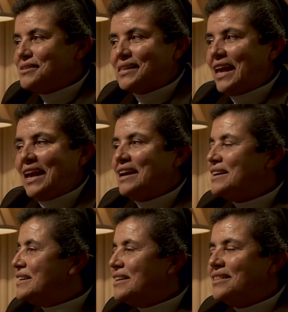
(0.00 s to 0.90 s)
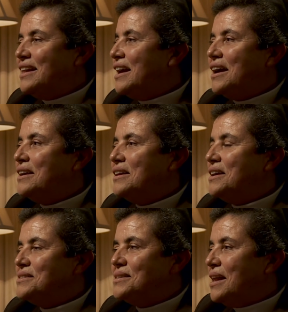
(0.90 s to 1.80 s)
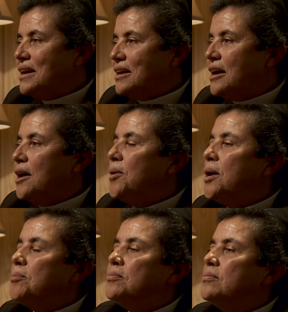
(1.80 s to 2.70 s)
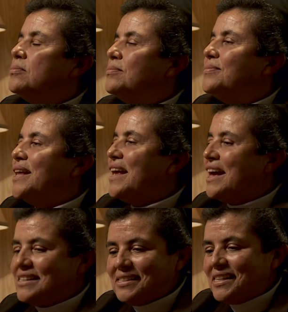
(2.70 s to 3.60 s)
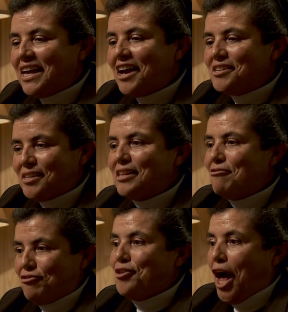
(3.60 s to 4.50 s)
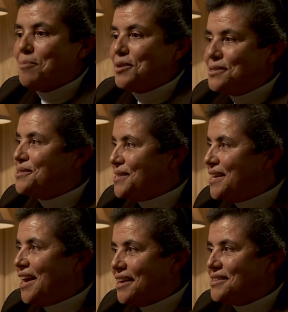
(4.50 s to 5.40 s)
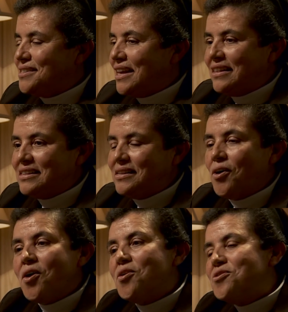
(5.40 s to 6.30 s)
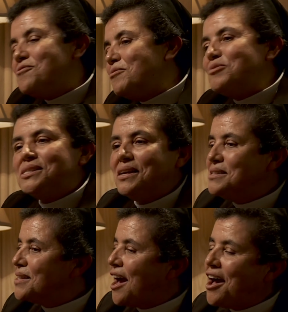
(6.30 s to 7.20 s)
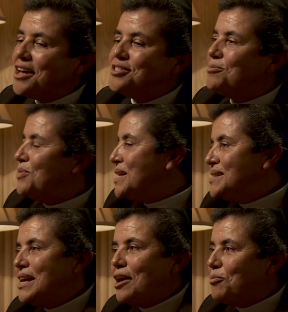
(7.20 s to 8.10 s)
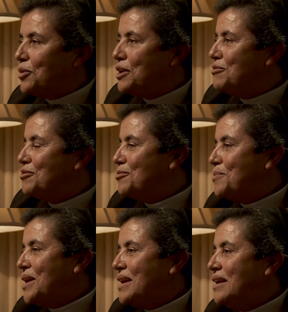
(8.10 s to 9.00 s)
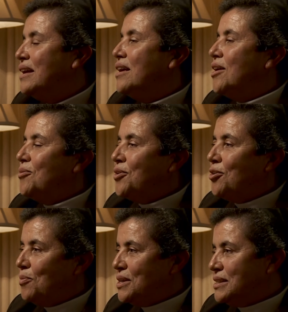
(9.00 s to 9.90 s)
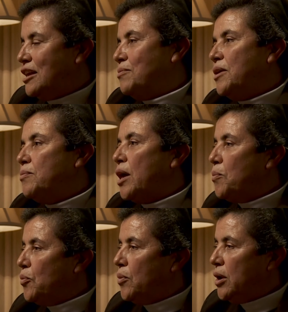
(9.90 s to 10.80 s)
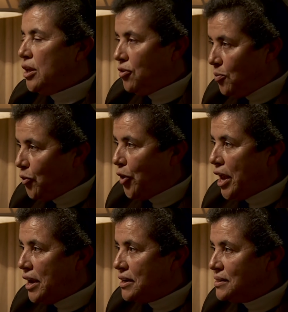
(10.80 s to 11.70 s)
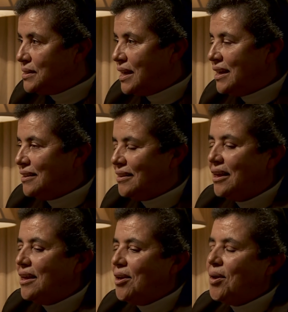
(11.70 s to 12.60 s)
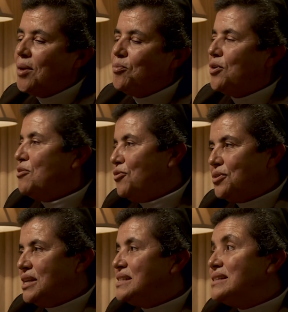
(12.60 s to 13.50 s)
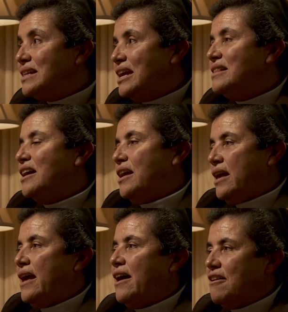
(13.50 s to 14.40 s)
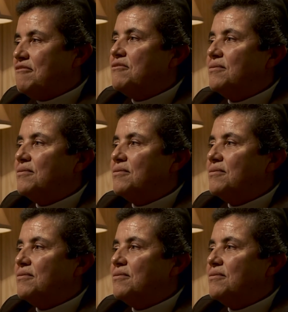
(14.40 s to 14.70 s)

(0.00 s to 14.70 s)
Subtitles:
scared. They are just like, they just see us and they feel happy to see us. And they say, oh, you represent God, so please say a prayer for me. Would you please keep me in your prayers and pray for this need that I have.